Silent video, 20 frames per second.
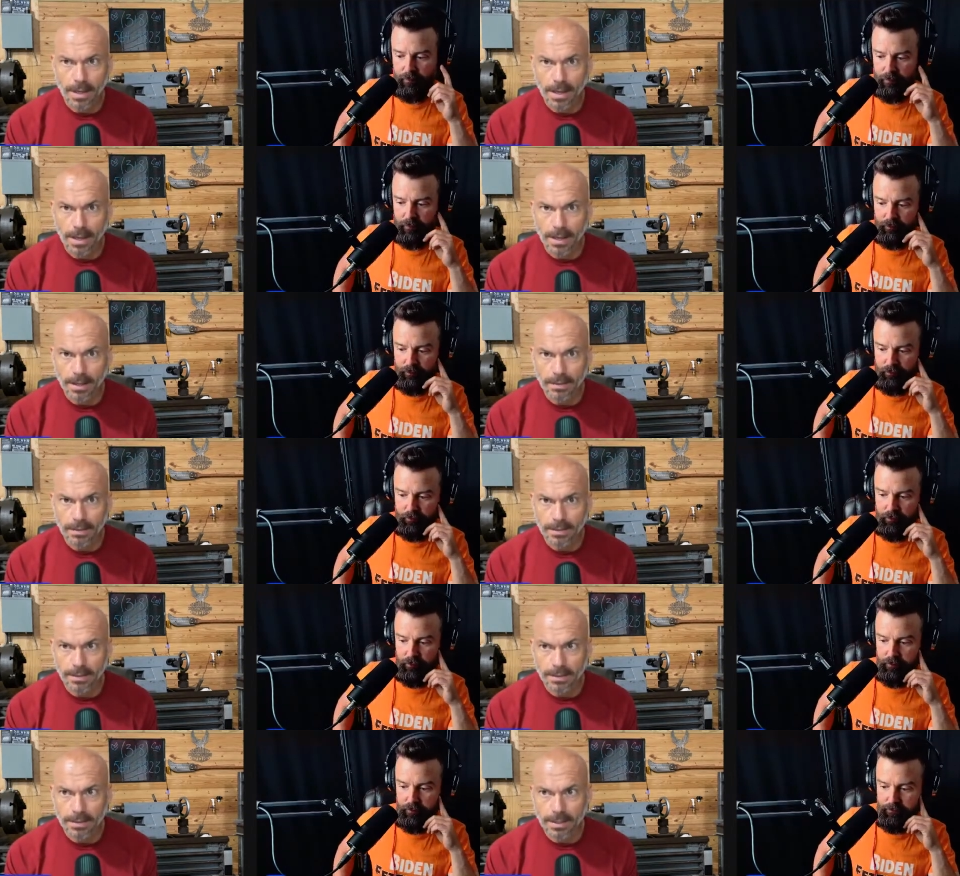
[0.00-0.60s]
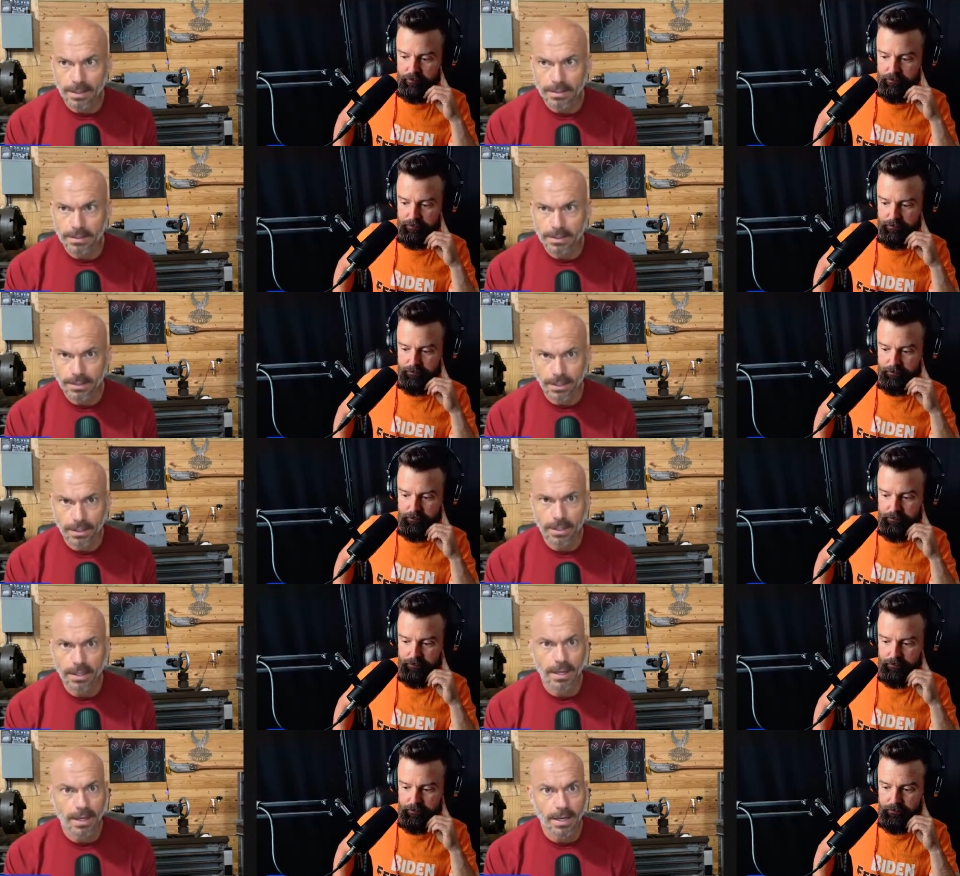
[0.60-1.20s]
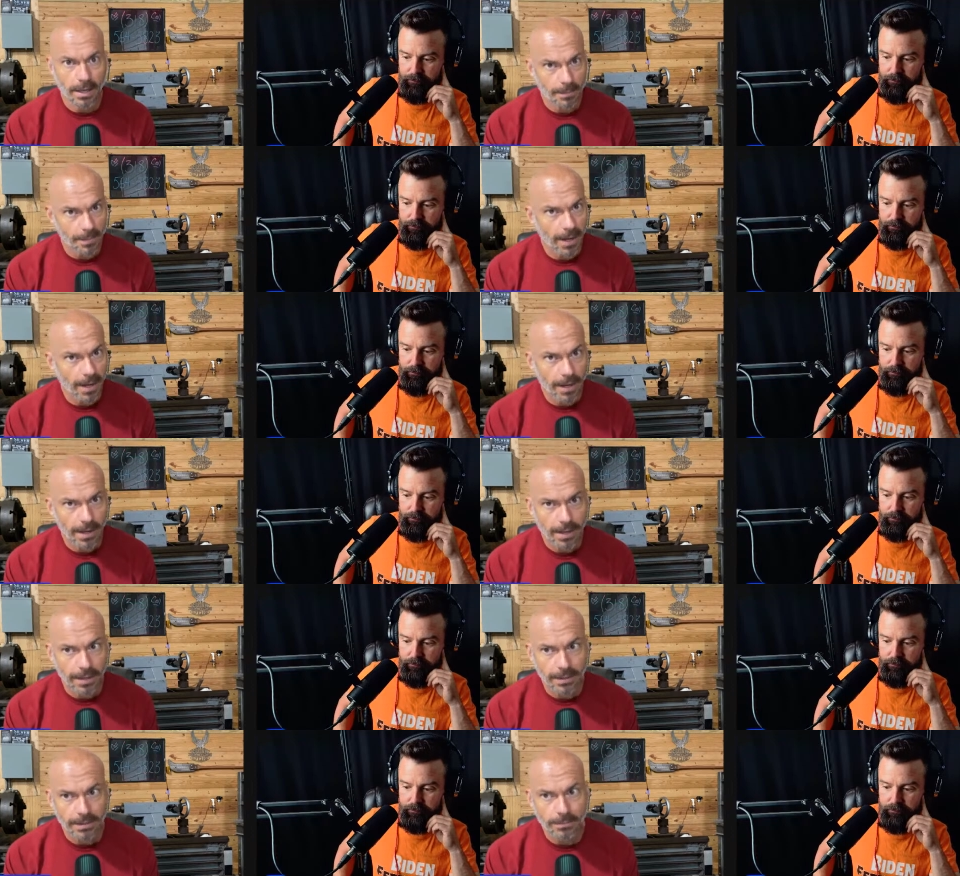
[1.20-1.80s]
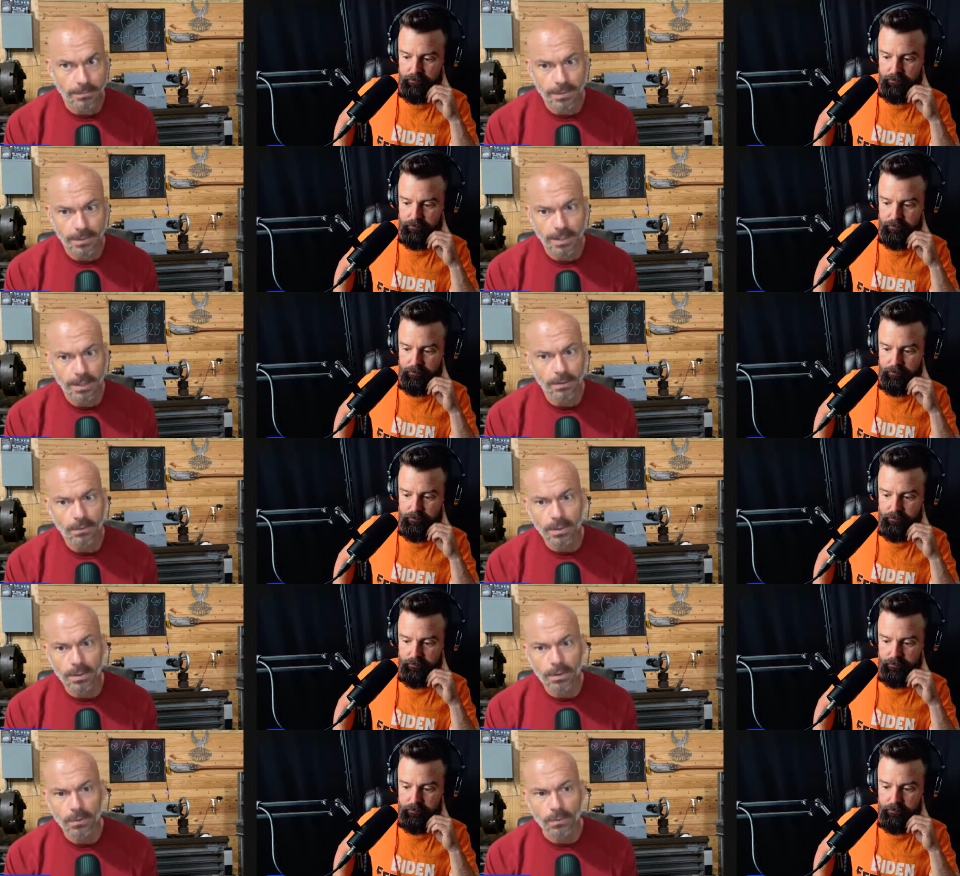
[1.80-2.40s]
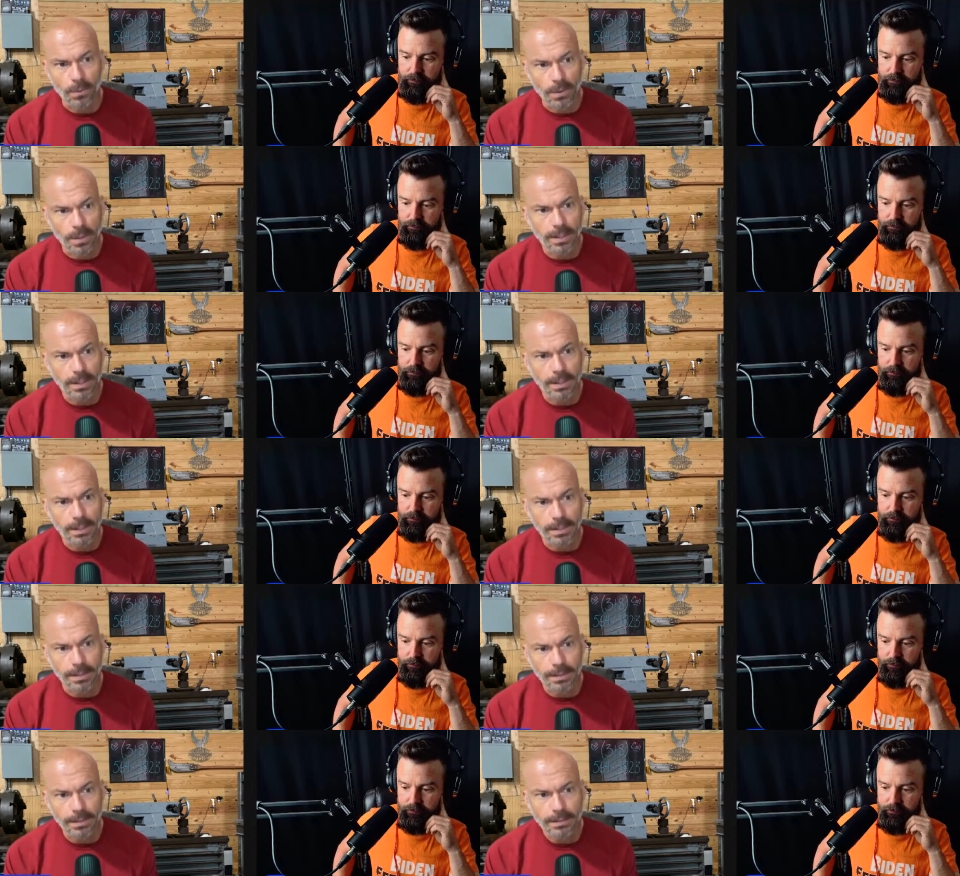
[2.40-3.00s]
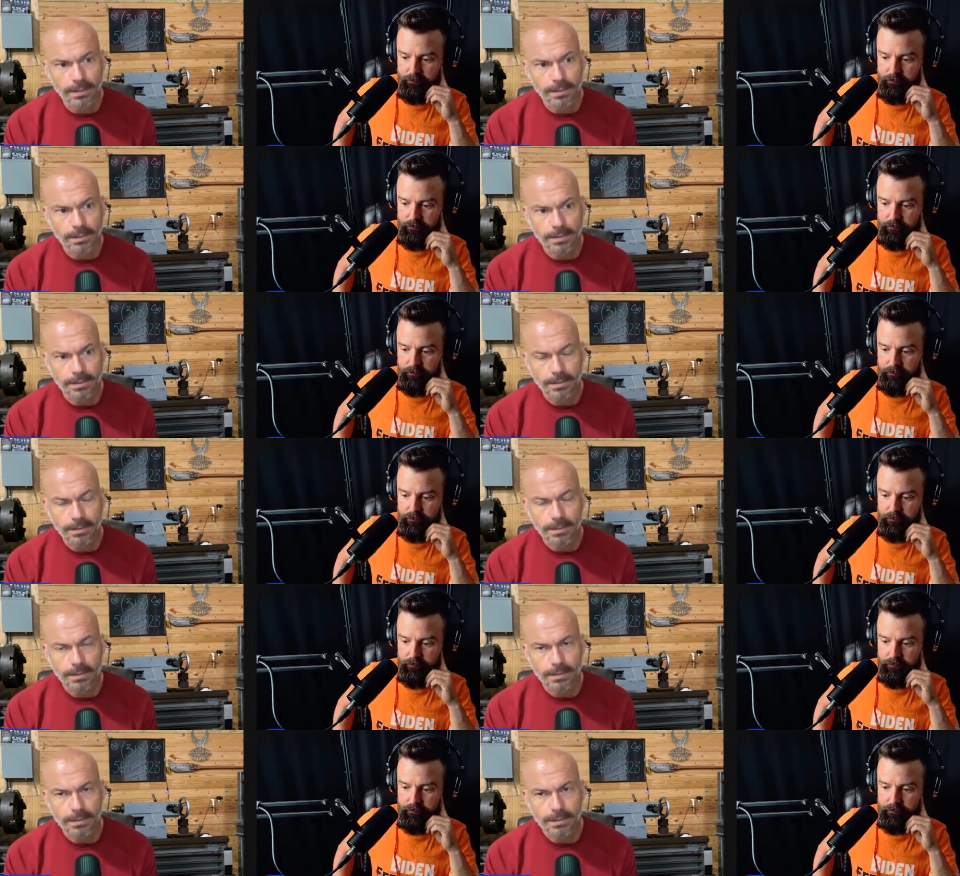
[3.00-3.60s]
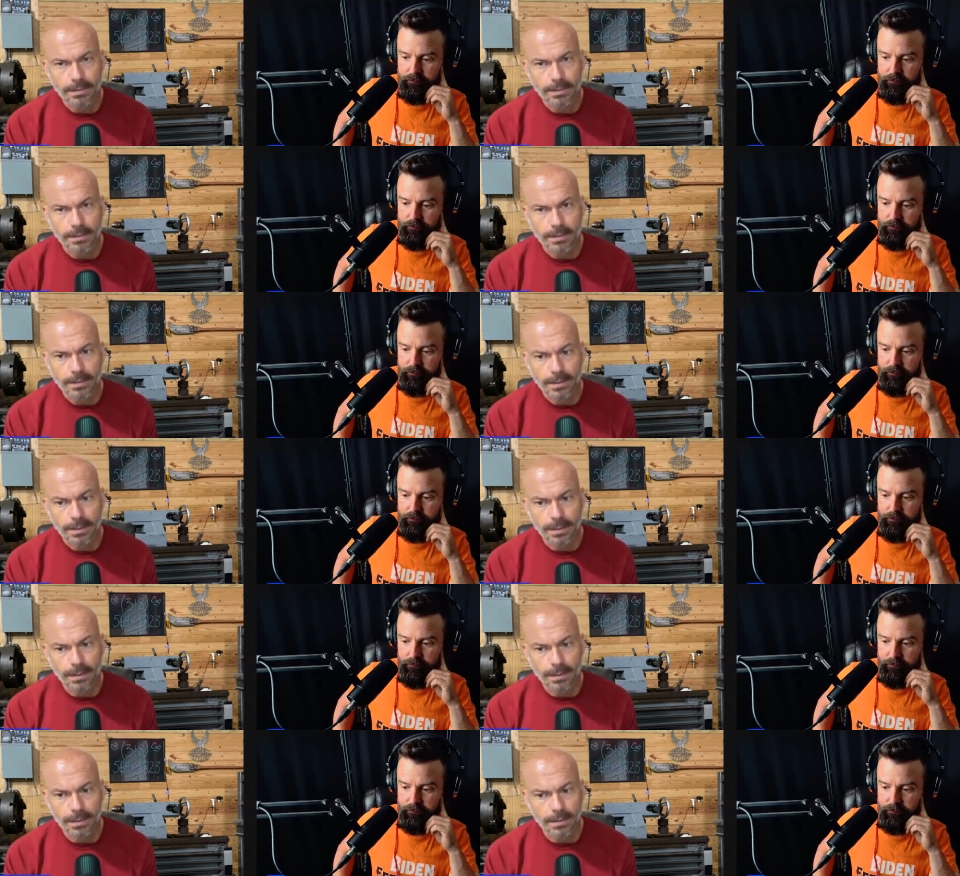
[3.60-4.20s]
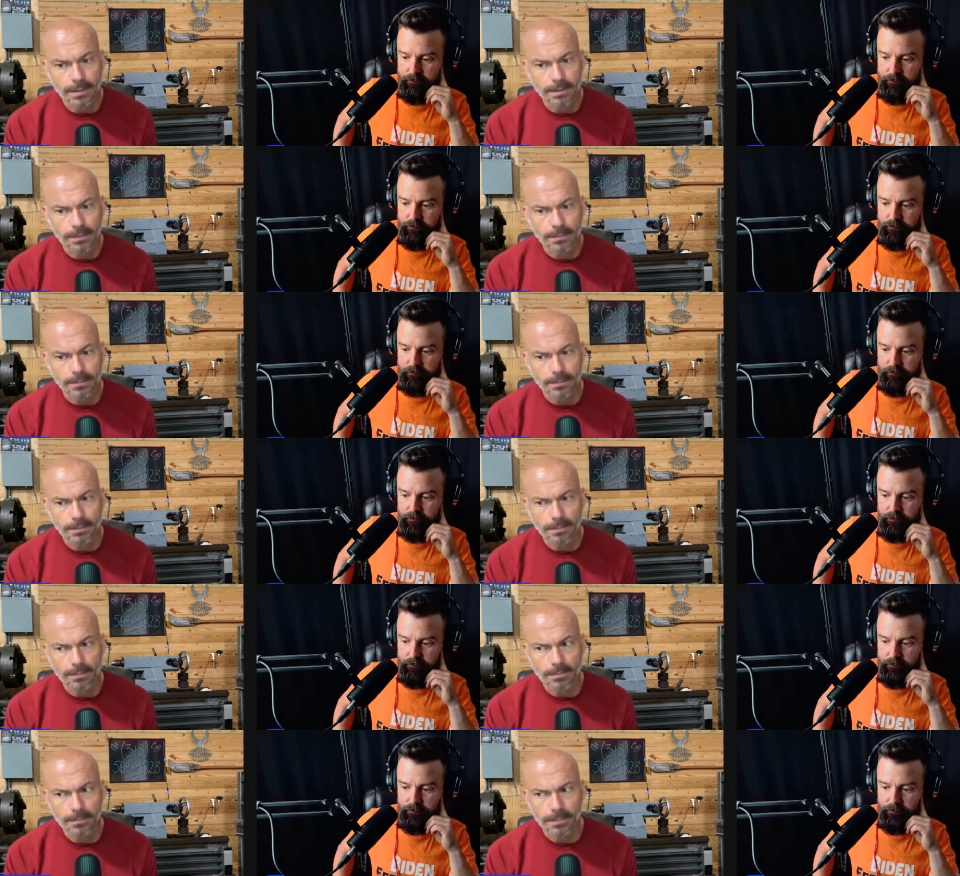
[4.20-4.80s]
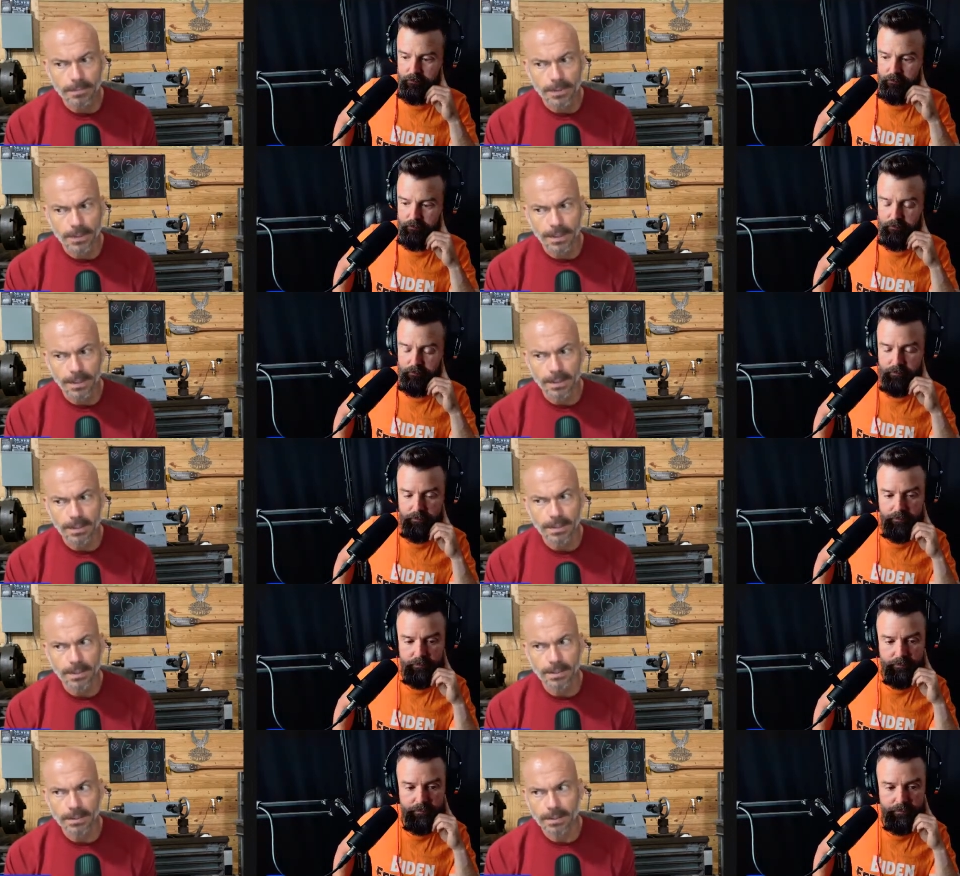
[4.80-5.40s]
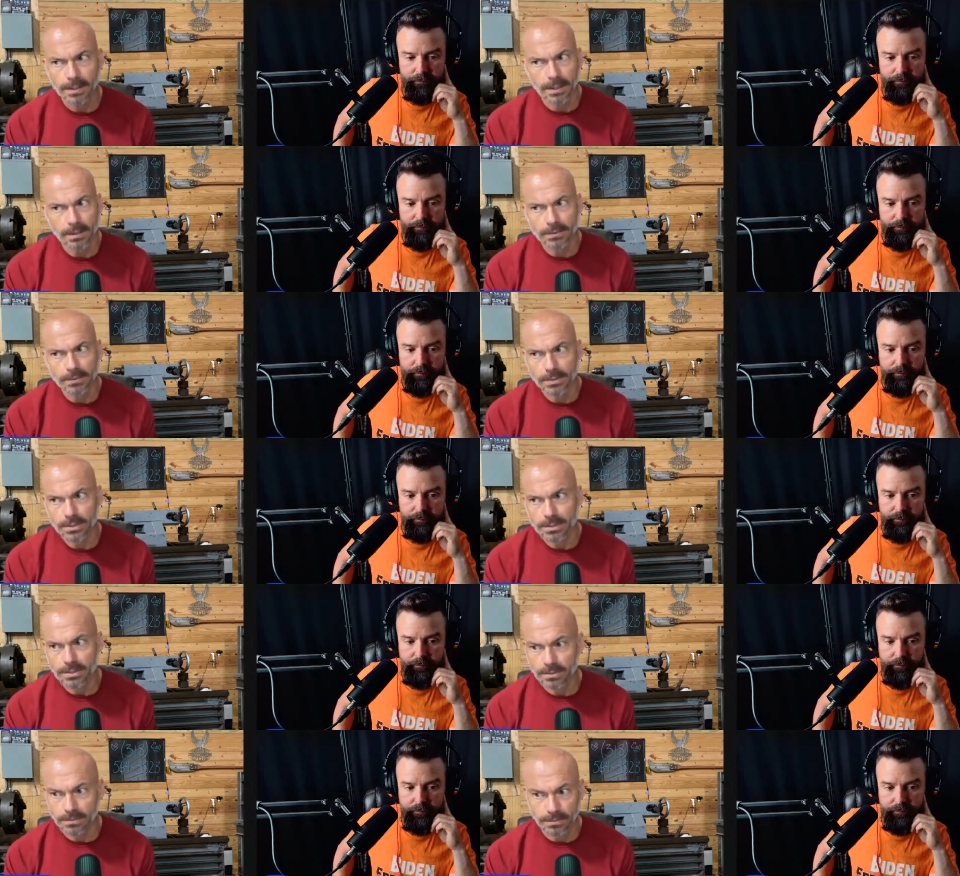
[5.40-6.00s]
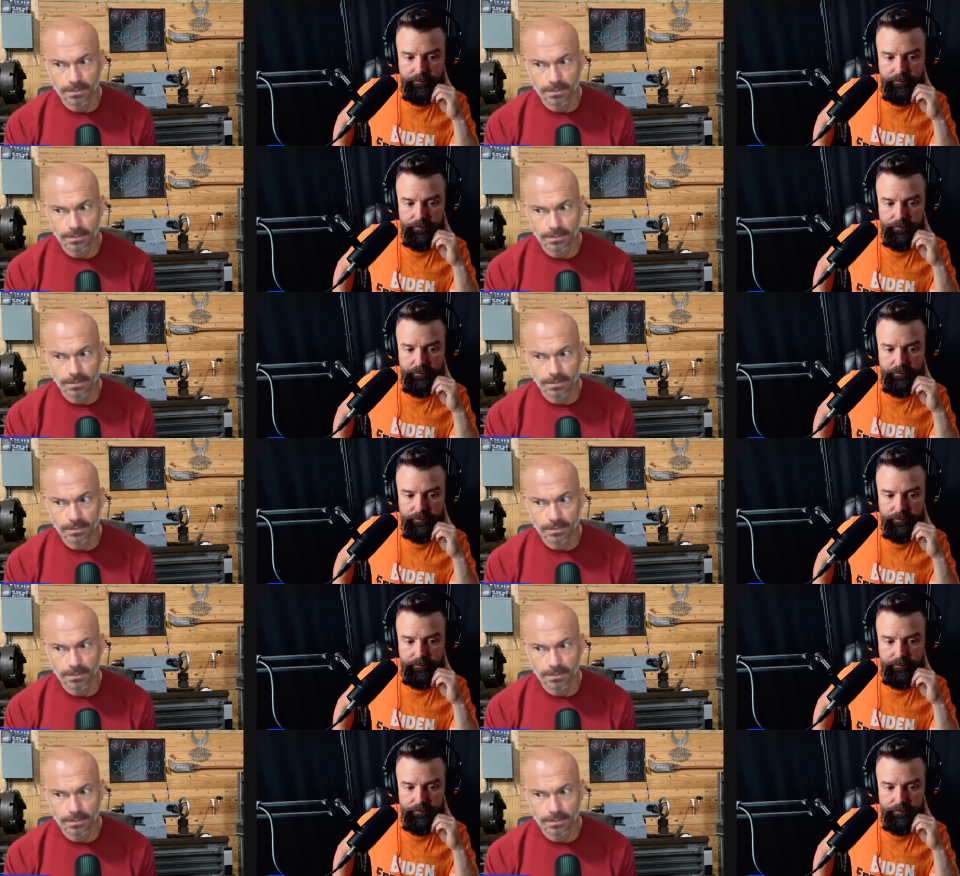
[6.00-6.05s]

Speaker 1: and right. it's going to come out. And we don't know when. Uh, but, you know, just